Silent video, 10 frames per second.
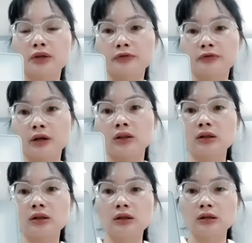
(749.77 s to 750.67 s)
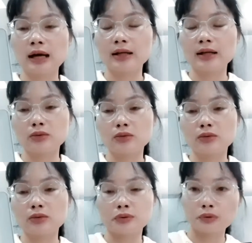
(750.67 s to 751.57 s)
All of the
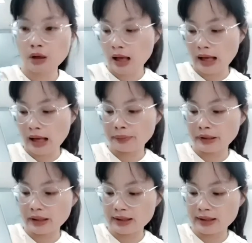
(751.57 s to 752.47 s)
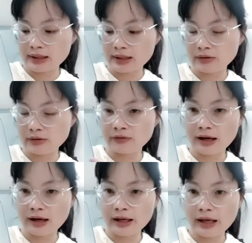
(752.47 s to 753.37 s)
floodlight we do IP is
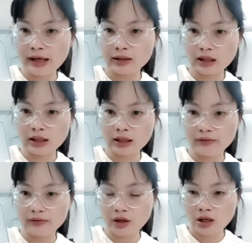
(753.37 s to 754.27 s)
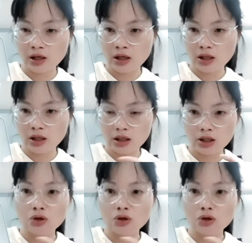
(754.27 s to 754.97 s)
65, and it can